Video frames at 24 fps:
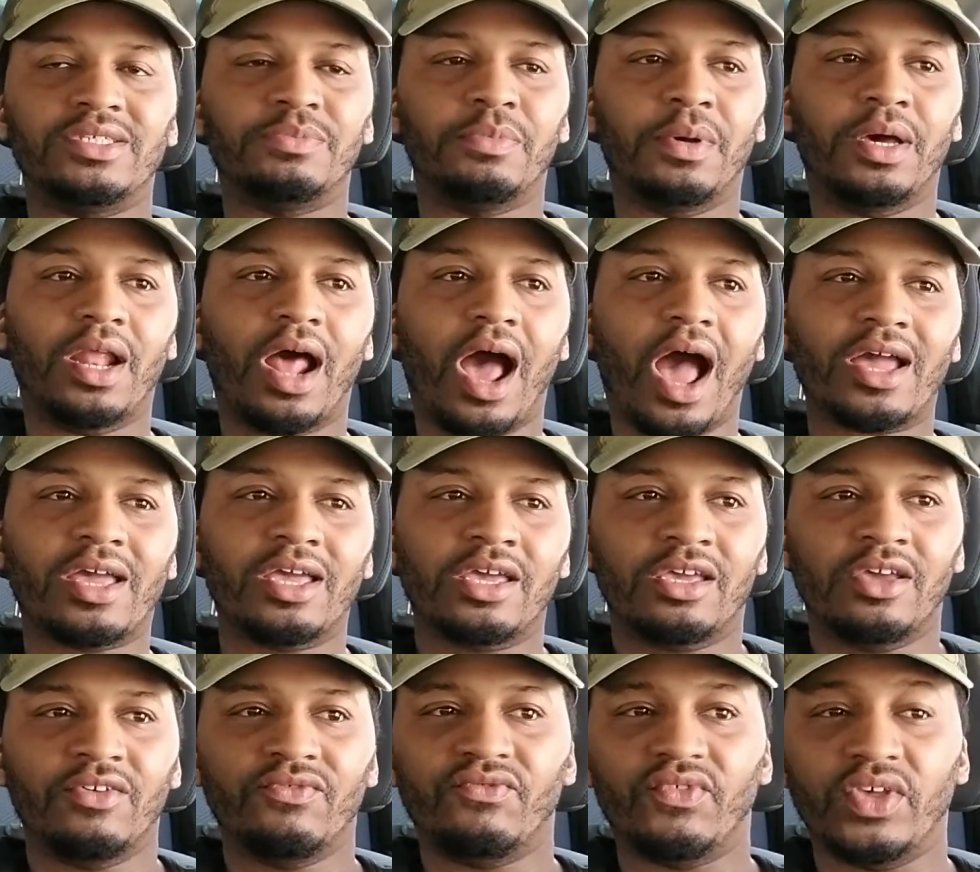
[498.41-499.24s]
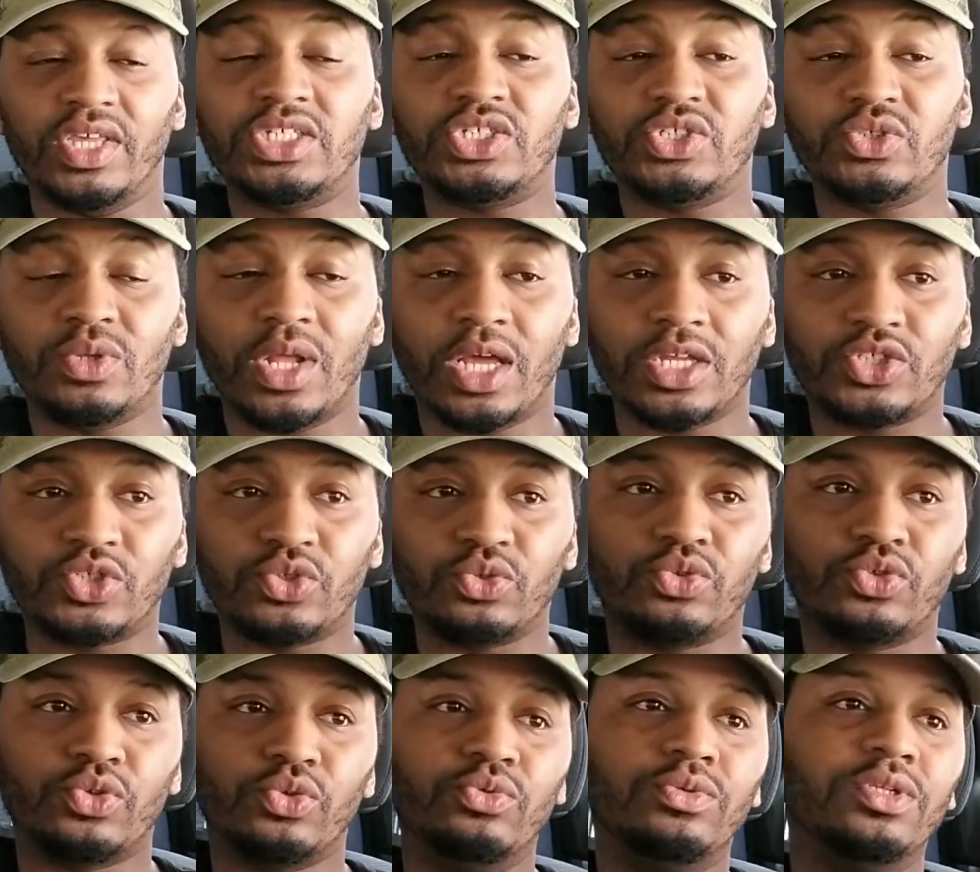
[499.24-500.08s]
but I can convince you that you
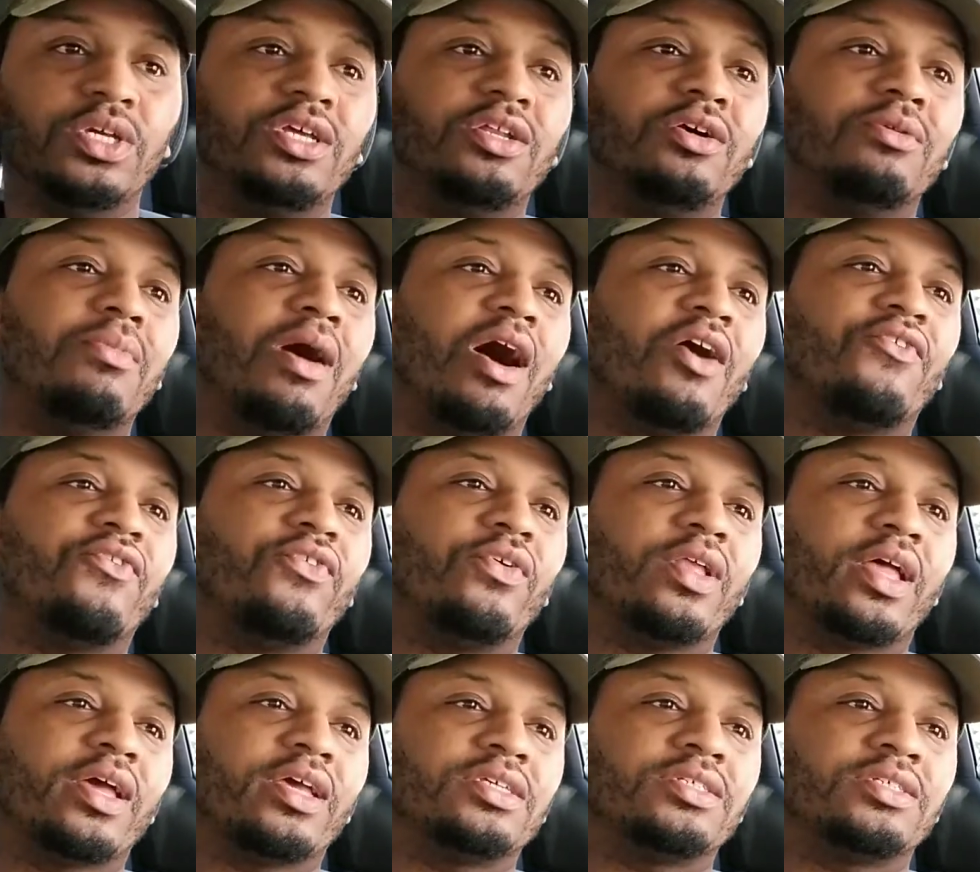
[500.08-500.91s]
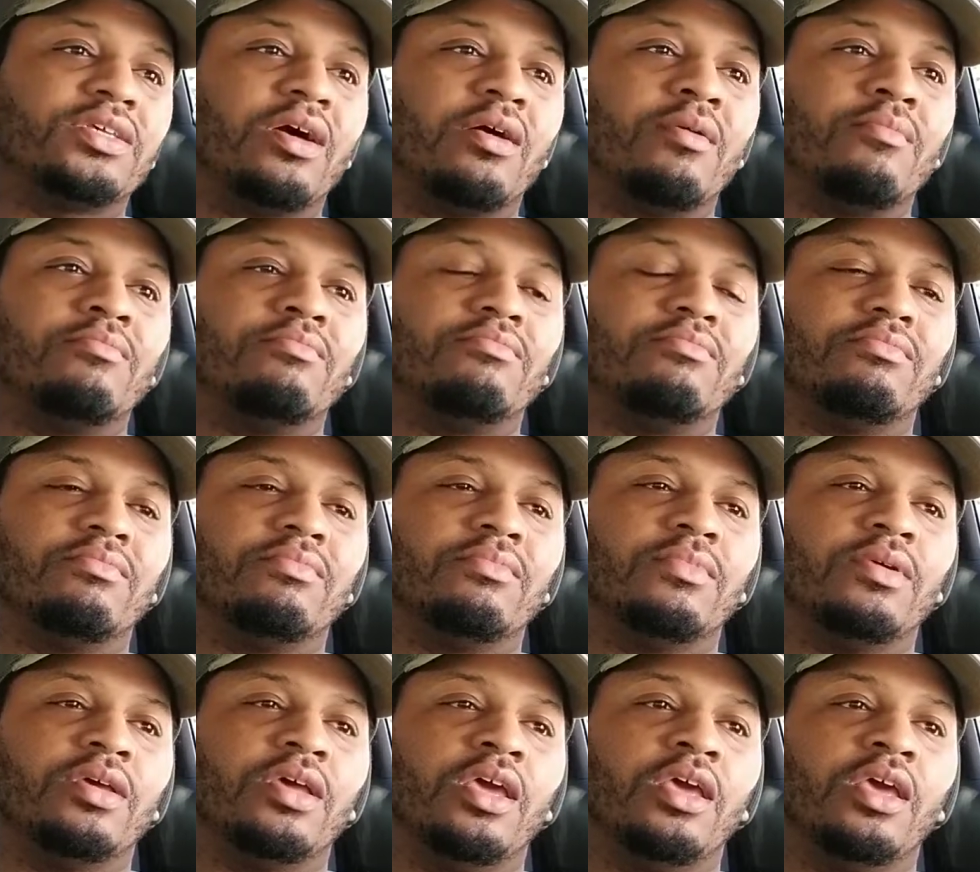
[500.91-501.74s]
do need them, I feel like it's
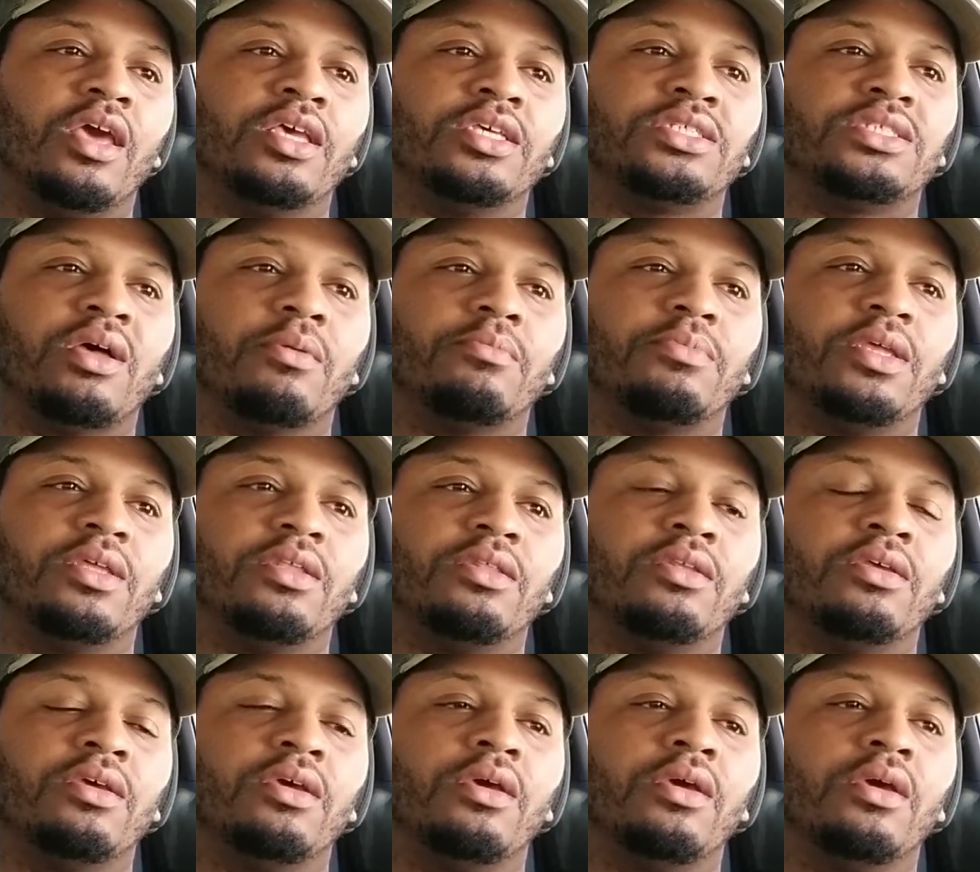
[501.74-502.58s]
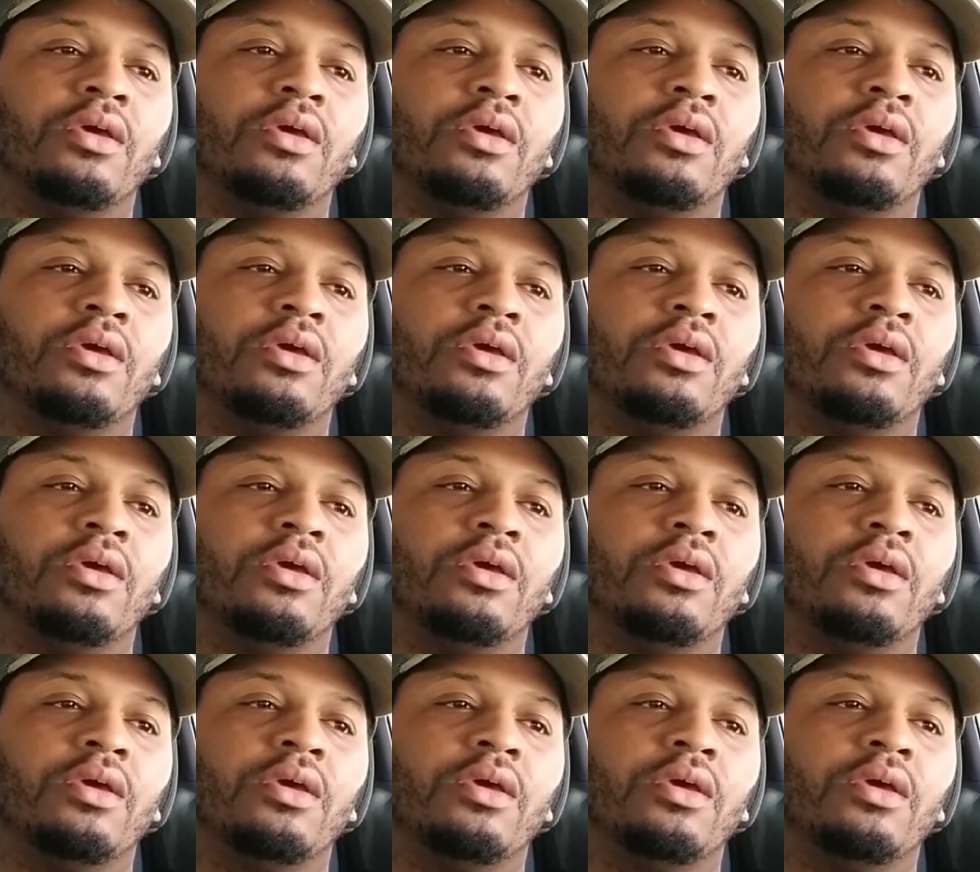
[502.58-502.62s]
something